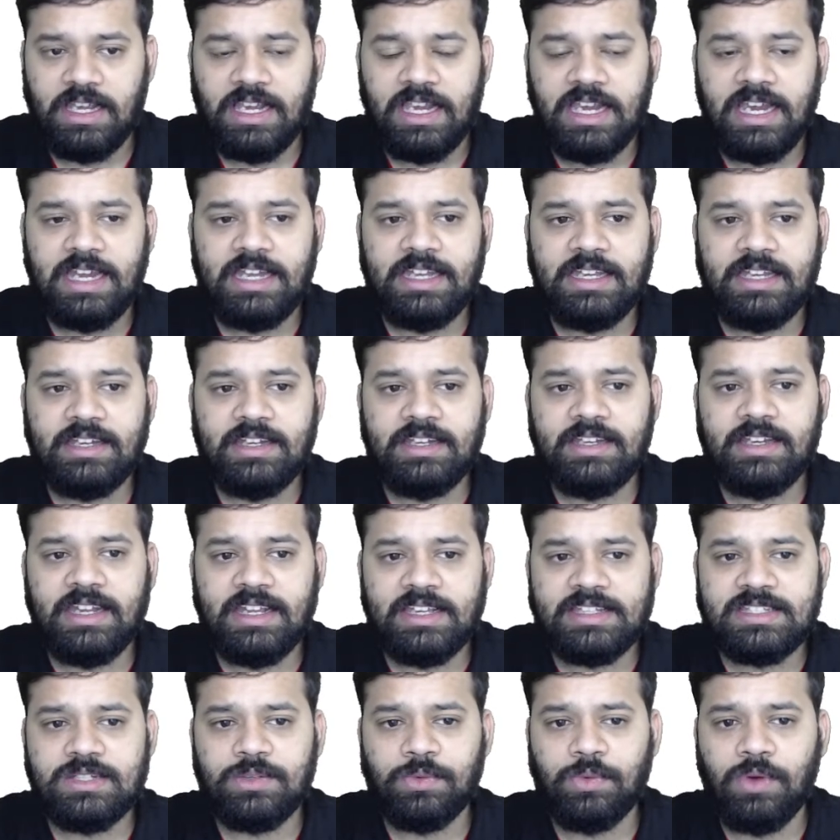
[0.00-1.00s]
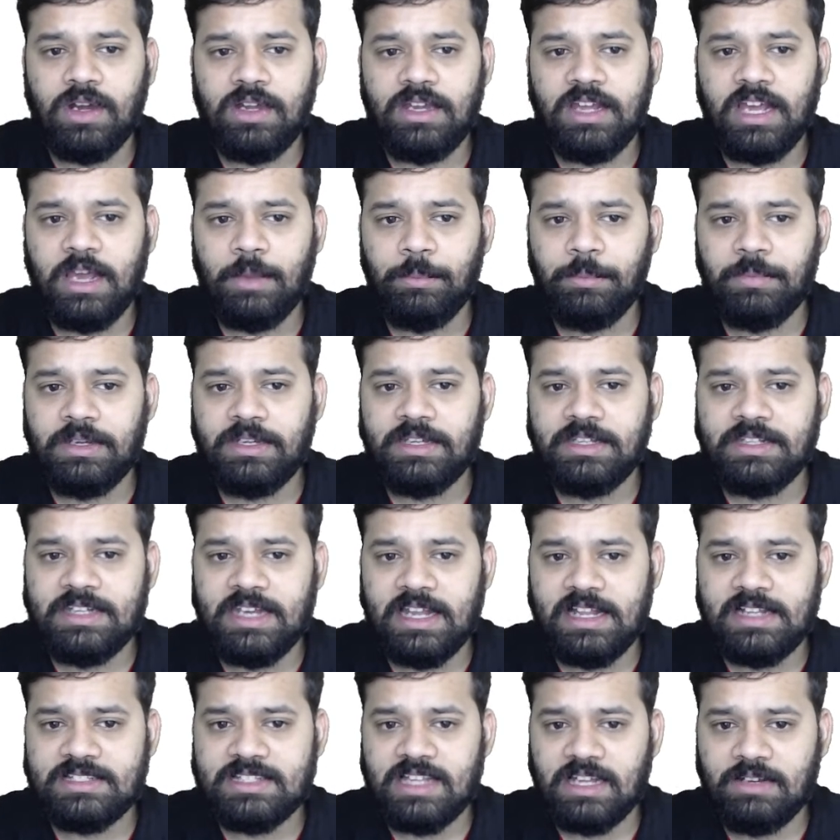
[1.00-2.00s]
And next, what happened in
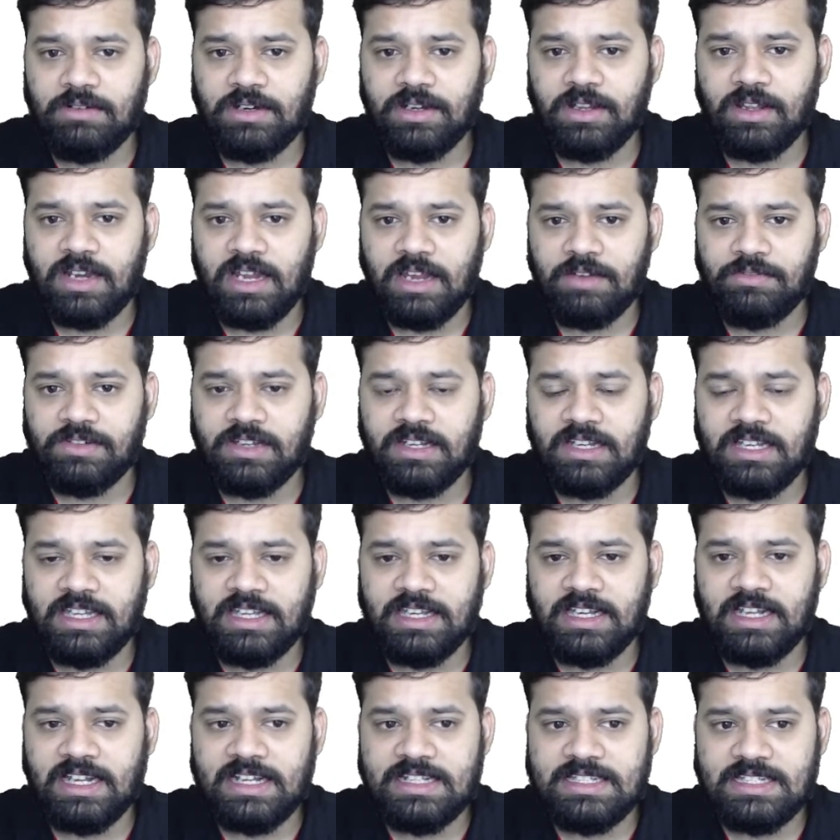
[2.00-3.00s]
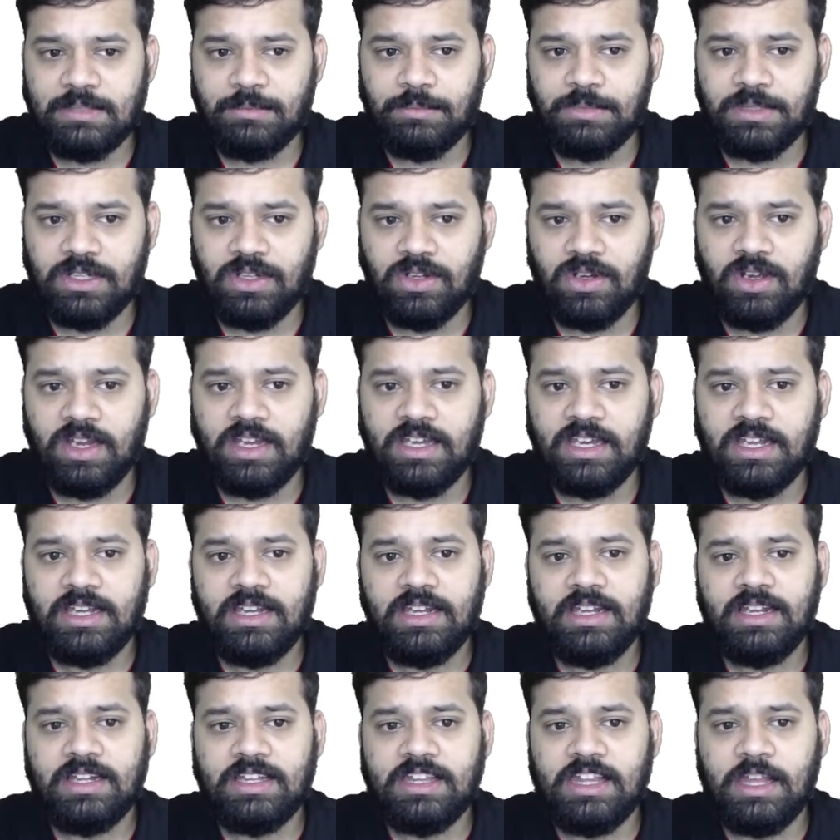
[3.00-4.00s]
El Salvador after legalizing Bitcoin?
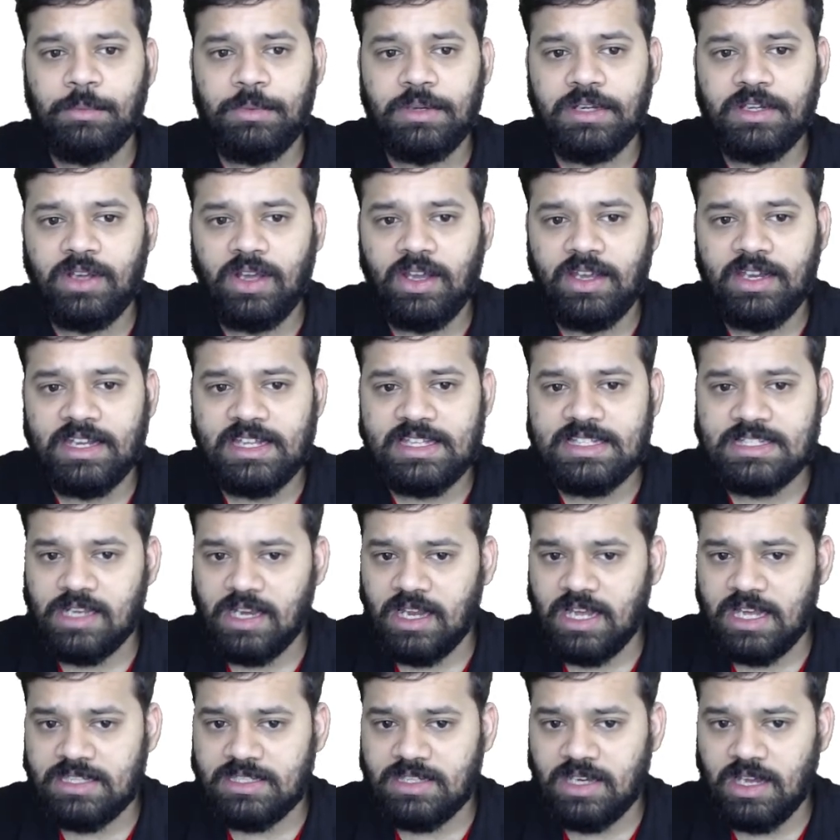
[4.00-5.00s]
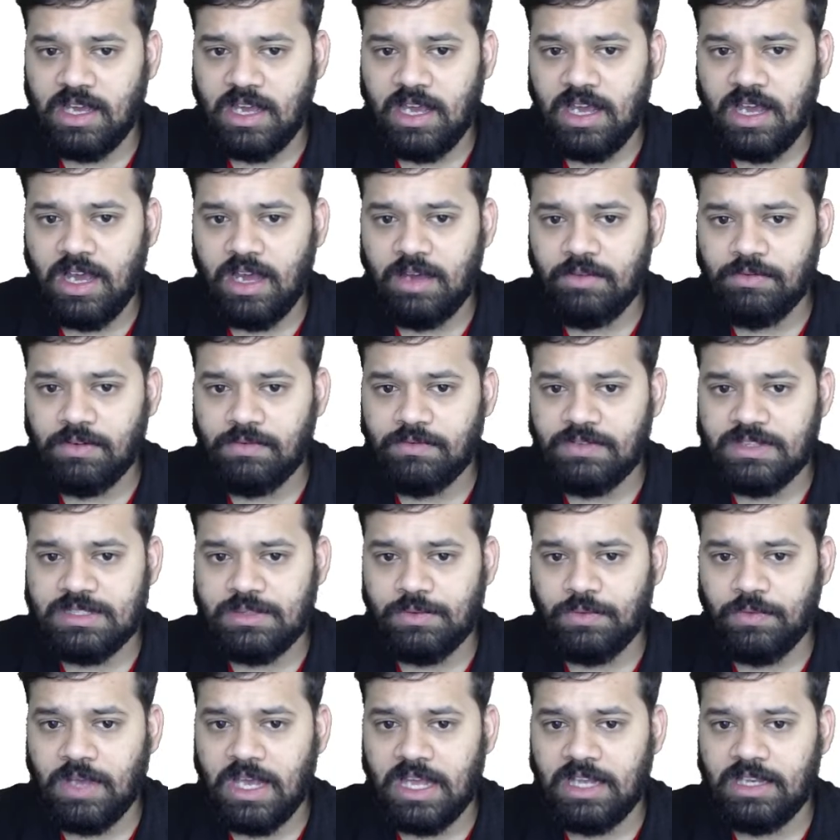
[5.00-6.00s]
The Bitcoin has lost half of its
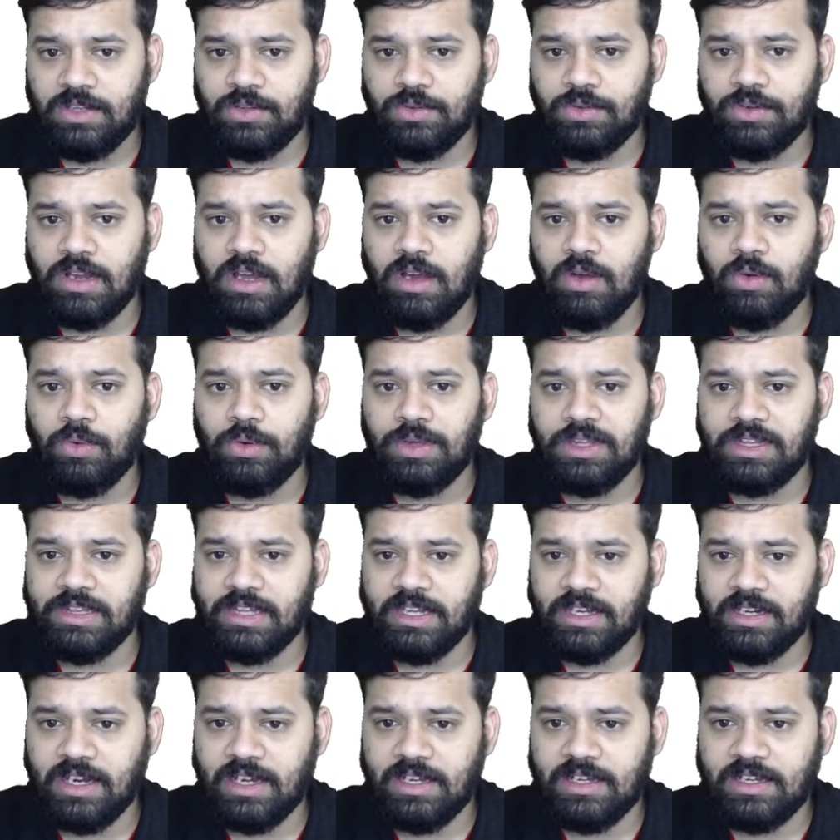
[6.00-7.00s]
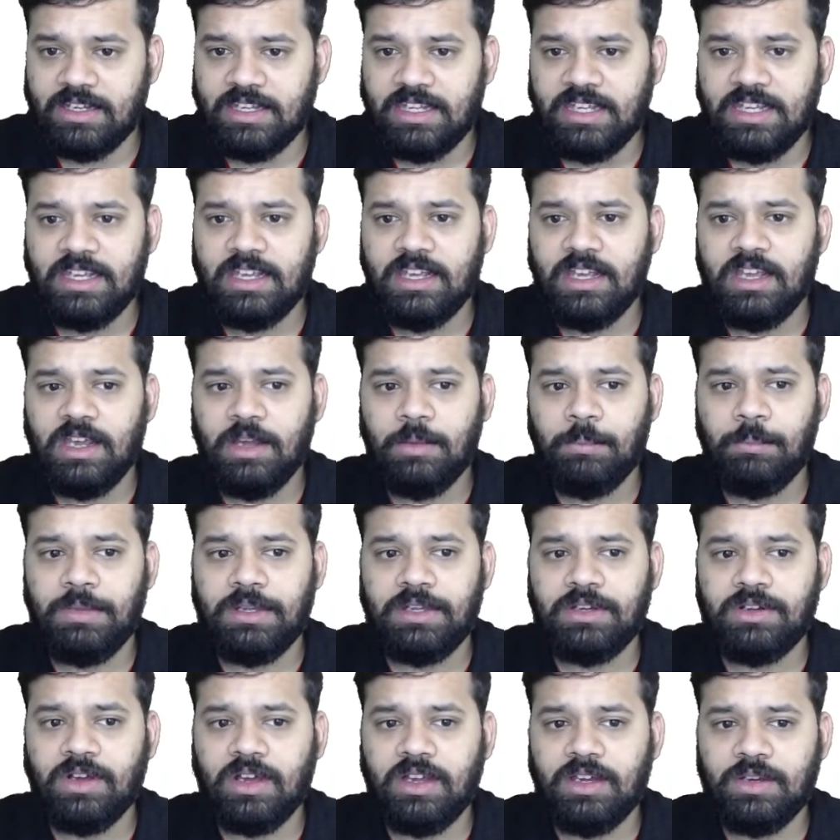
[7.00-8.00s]
value now in the country.
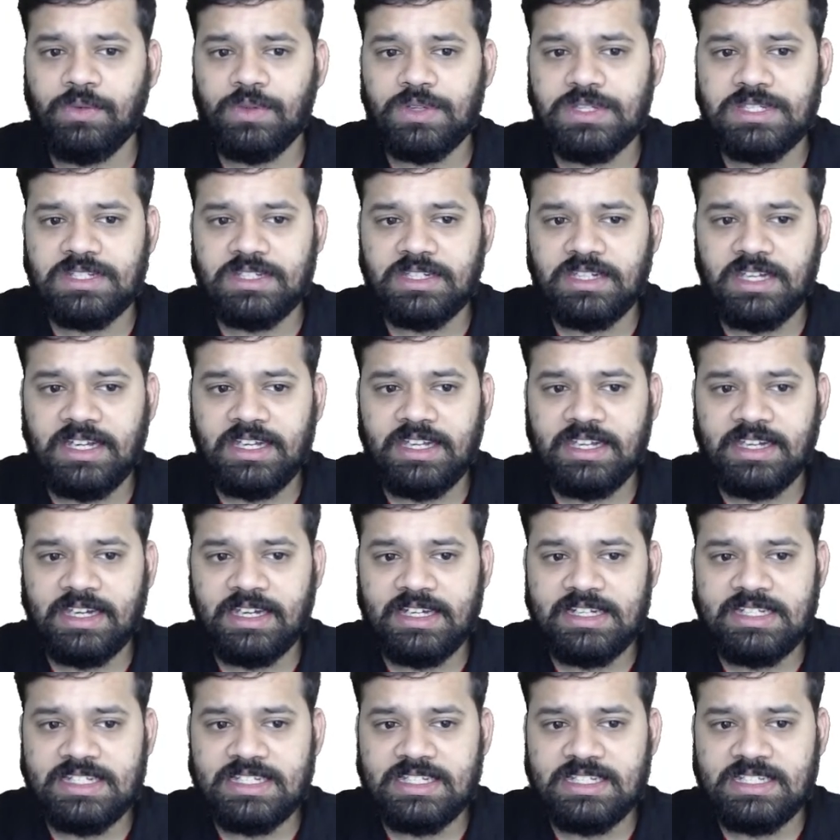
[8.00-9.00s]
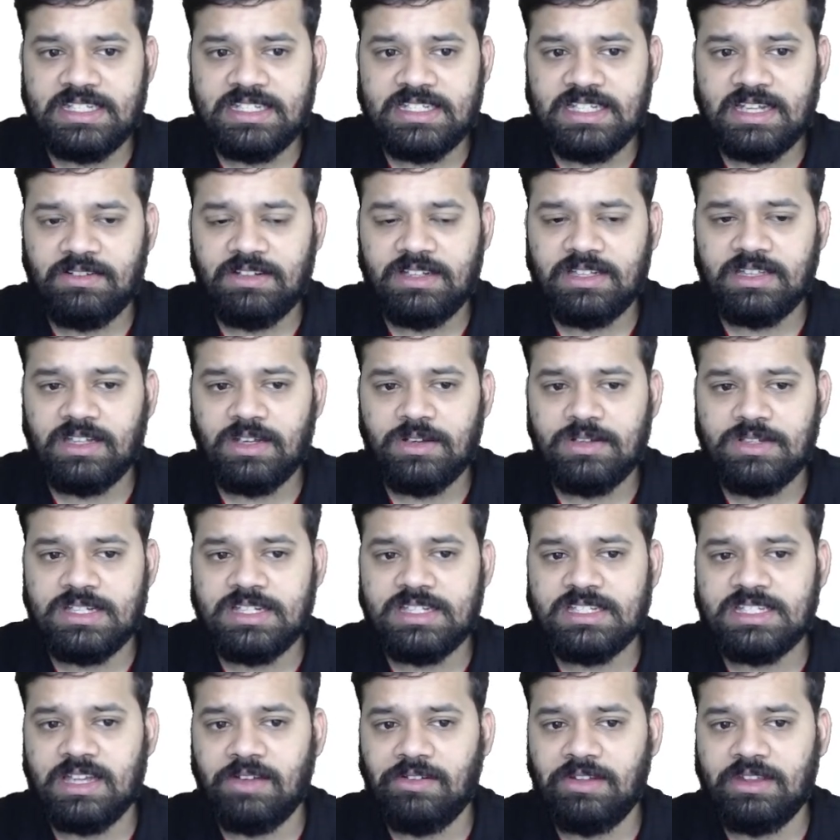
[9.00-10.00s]
Bitcoin was trading at
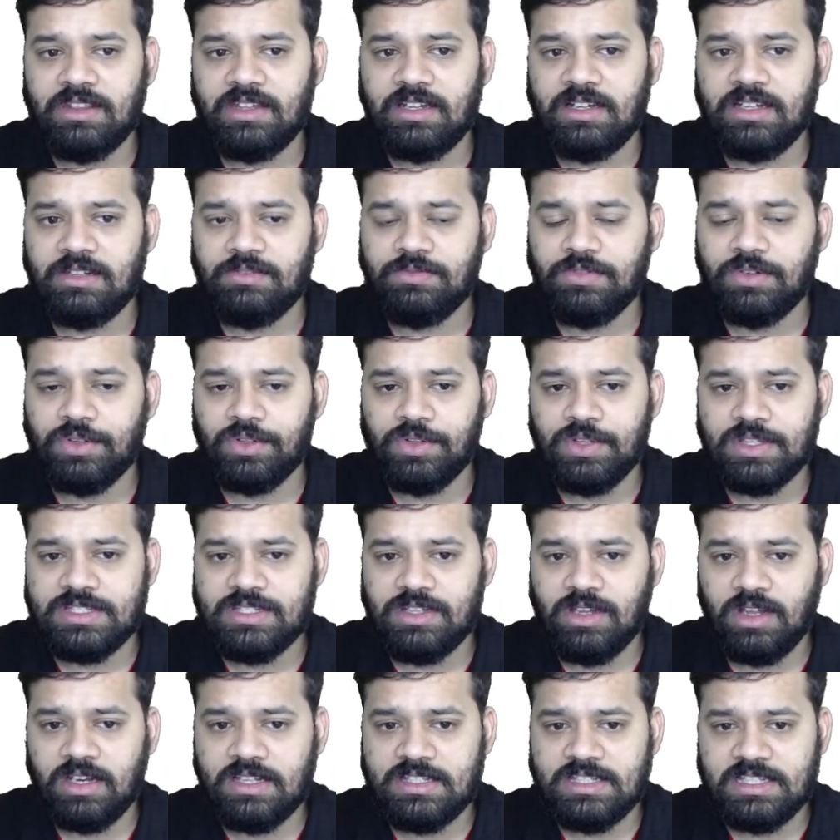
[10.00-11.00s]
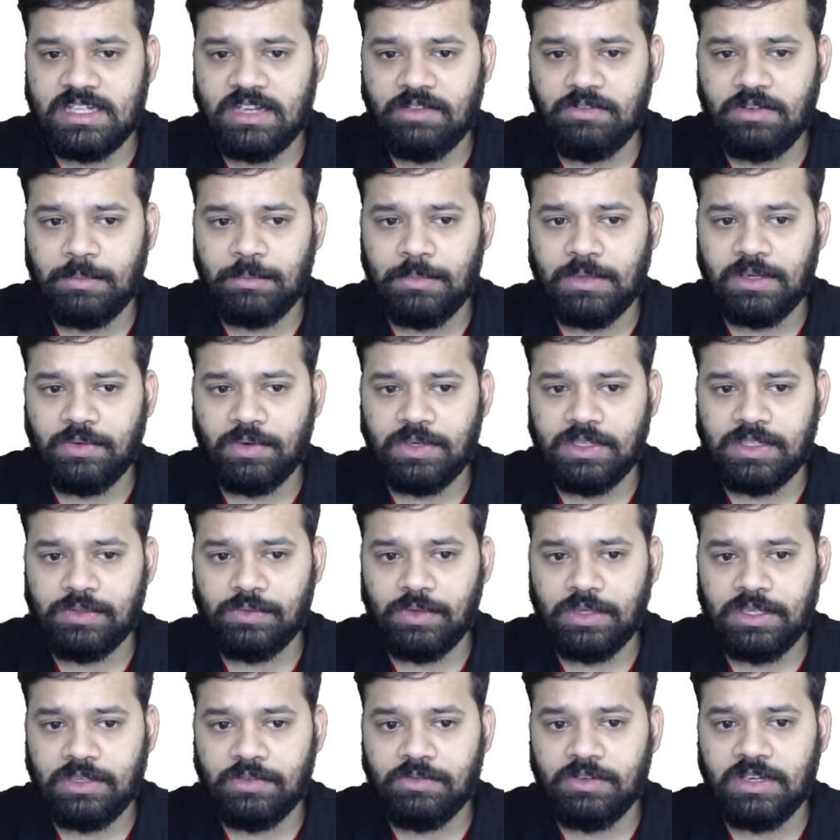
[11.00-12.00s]
67,734 US dollars in November
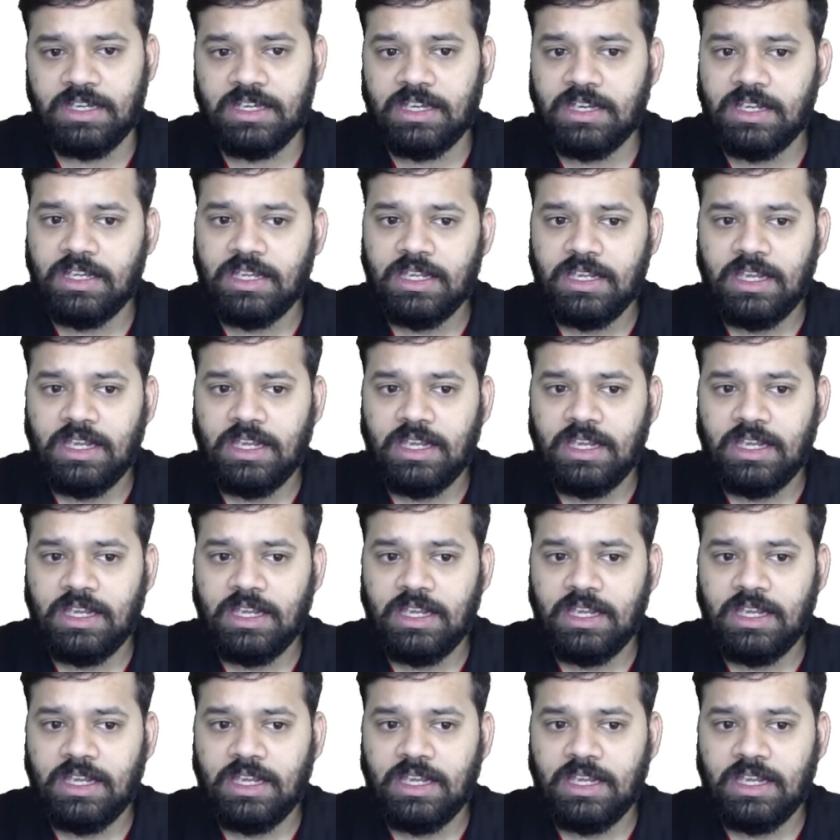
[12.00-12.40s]
2021.